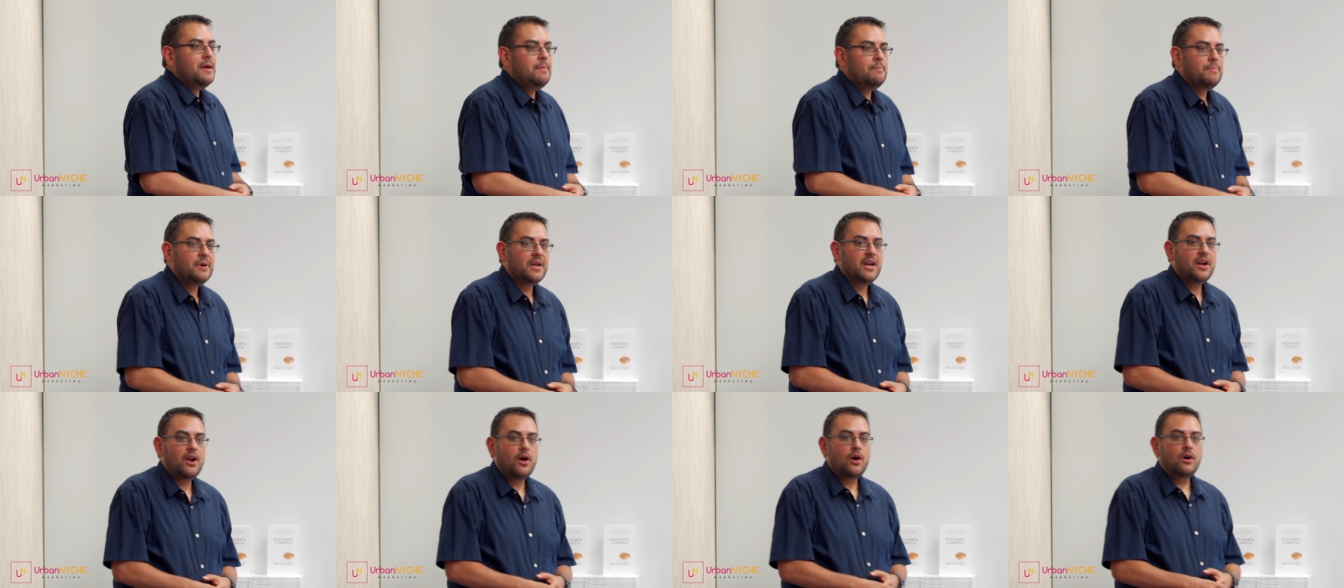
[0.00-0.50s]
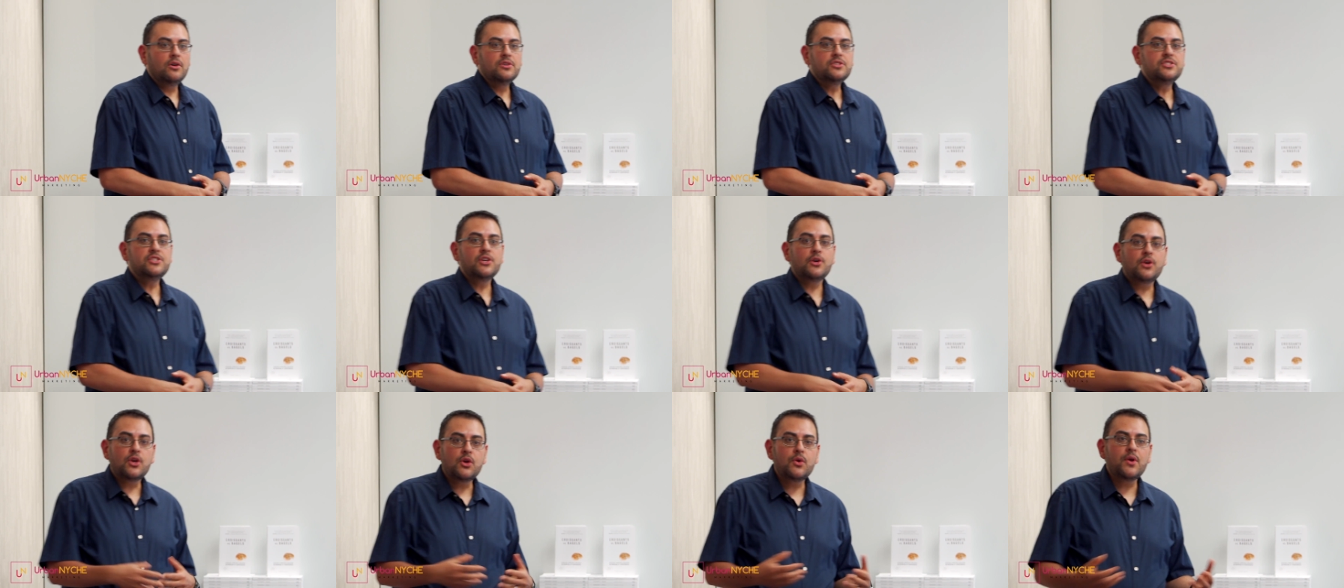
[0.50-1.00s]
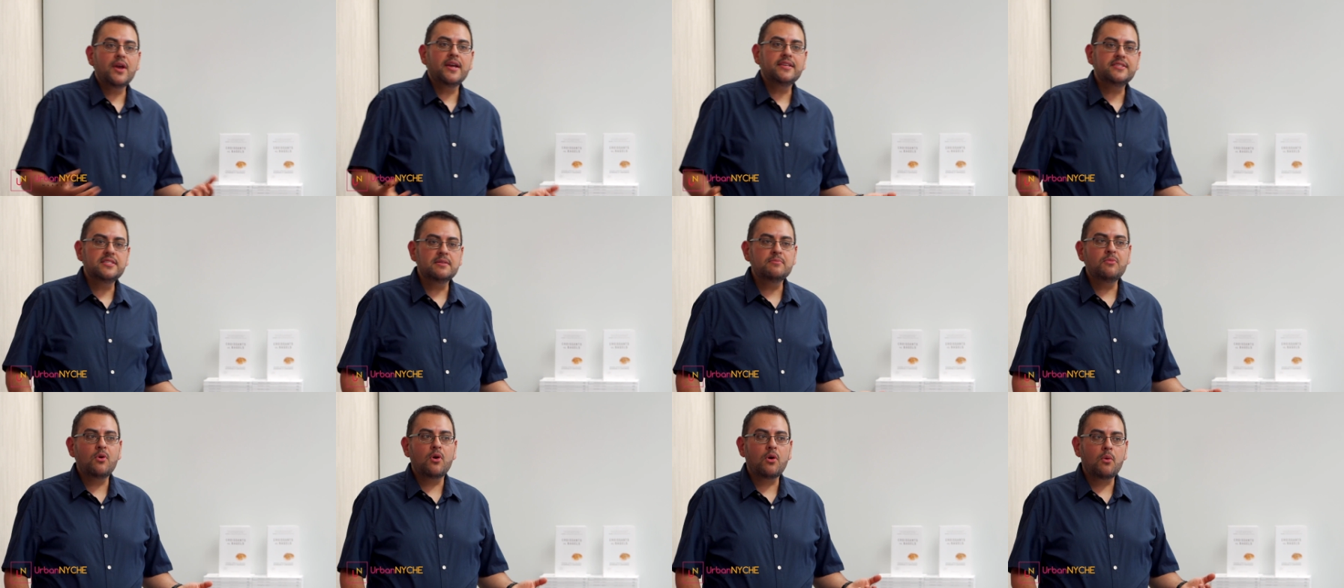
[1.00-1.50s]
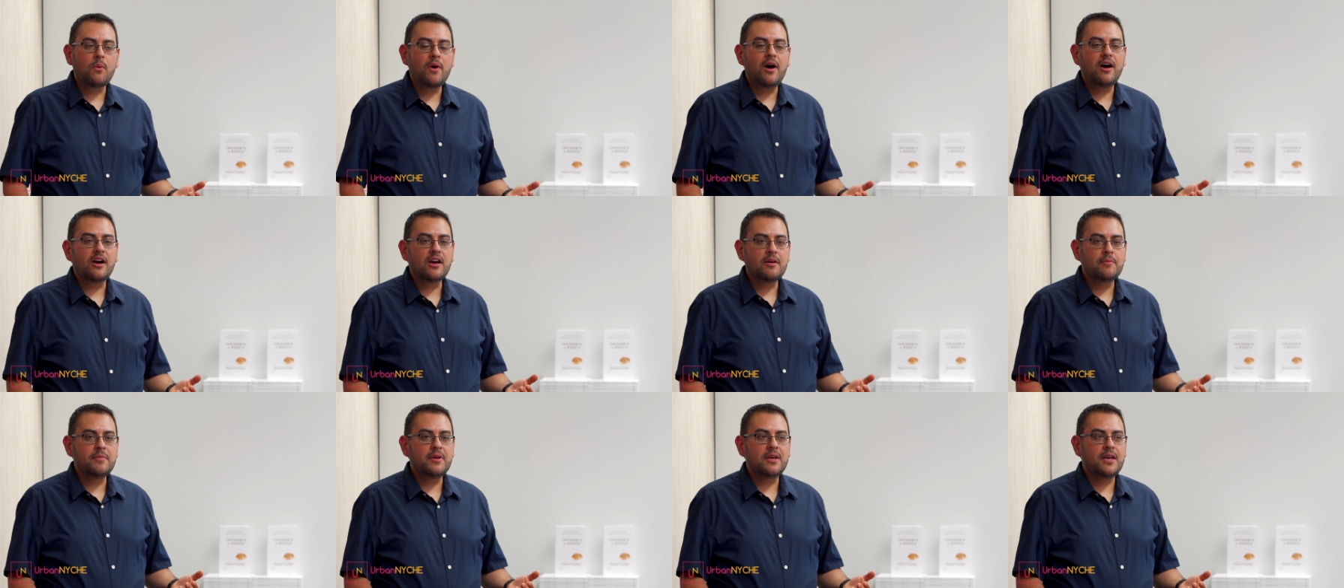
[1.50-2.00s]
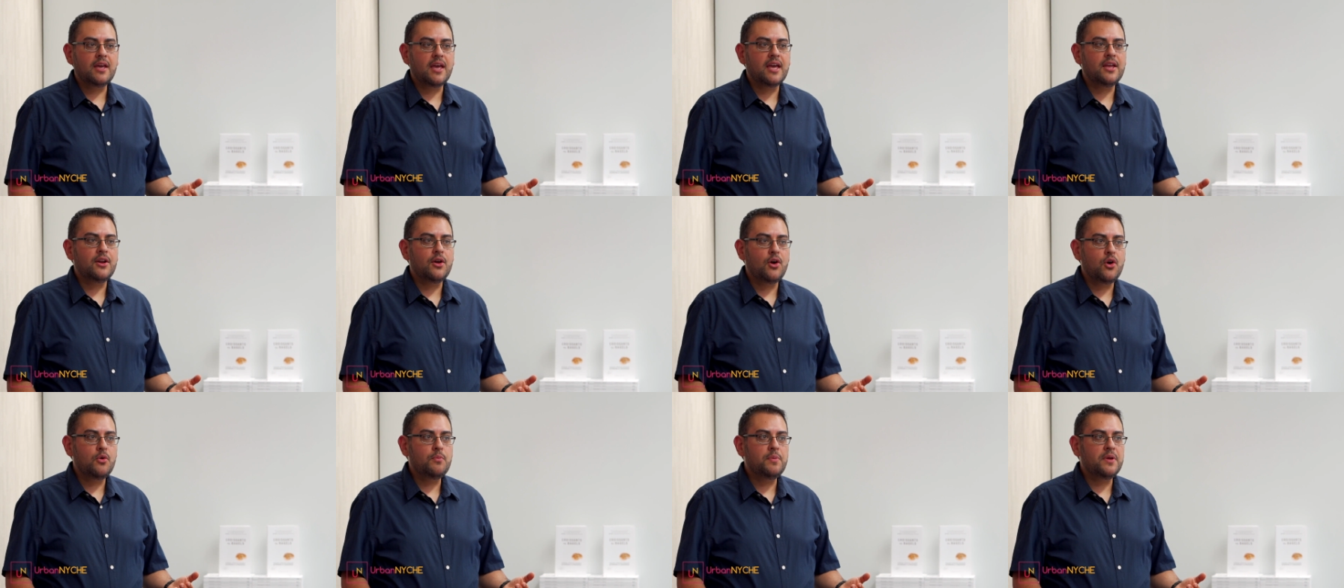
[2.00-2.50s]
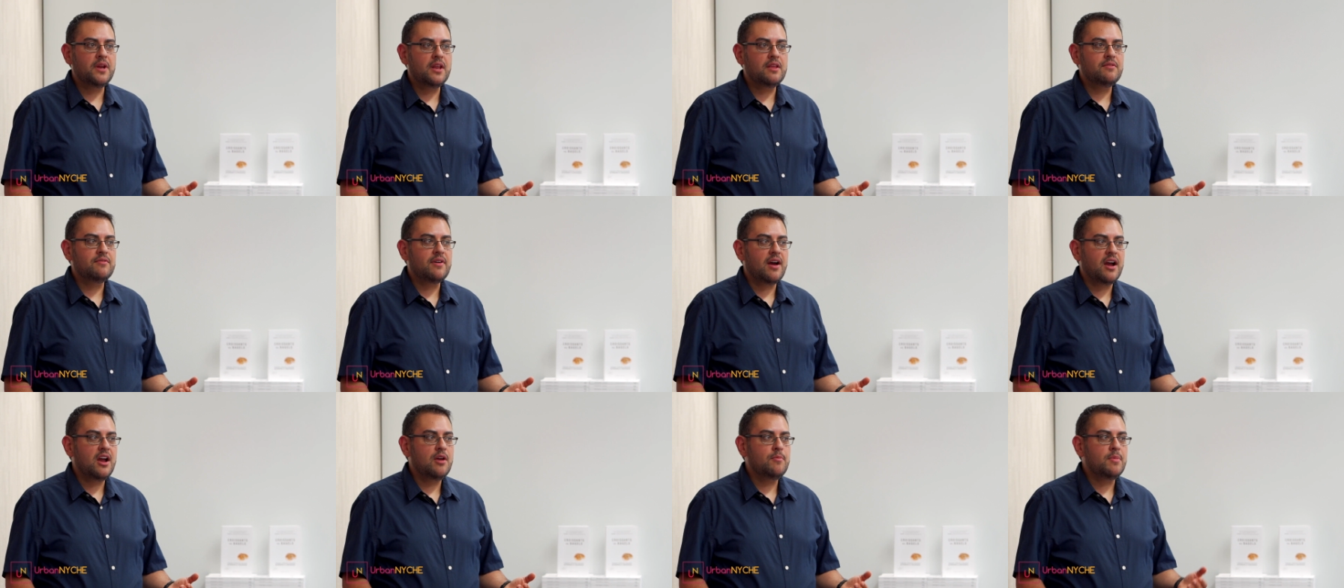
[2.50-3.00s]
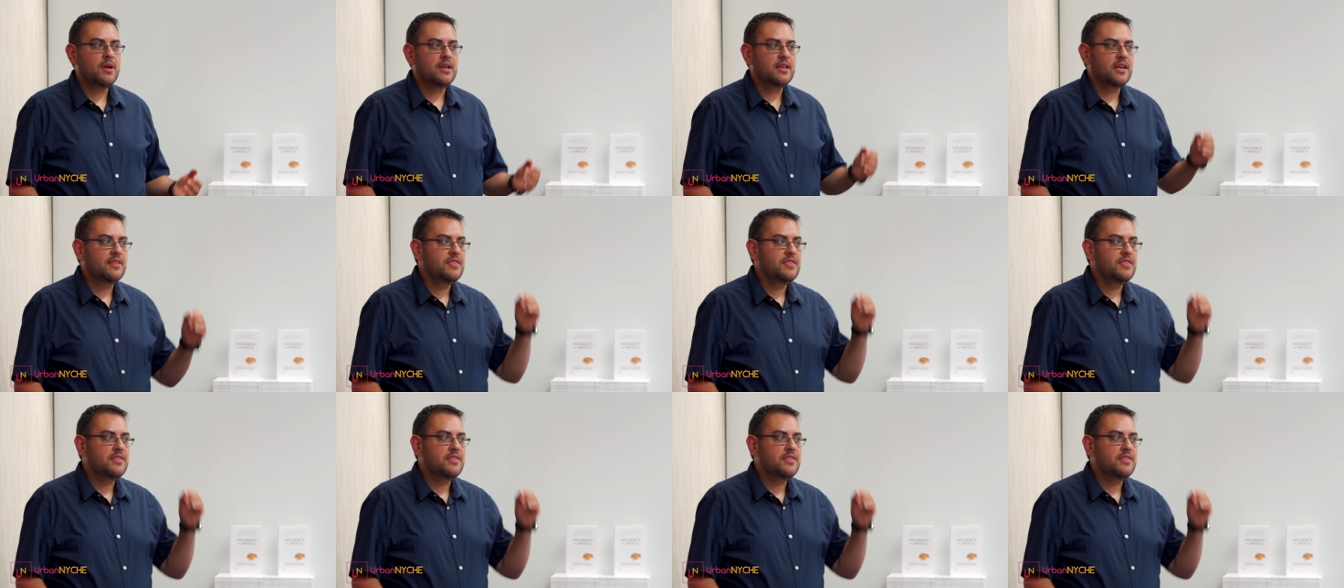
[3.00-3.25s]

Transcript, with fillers: but it also creates a more welcoming and open environment.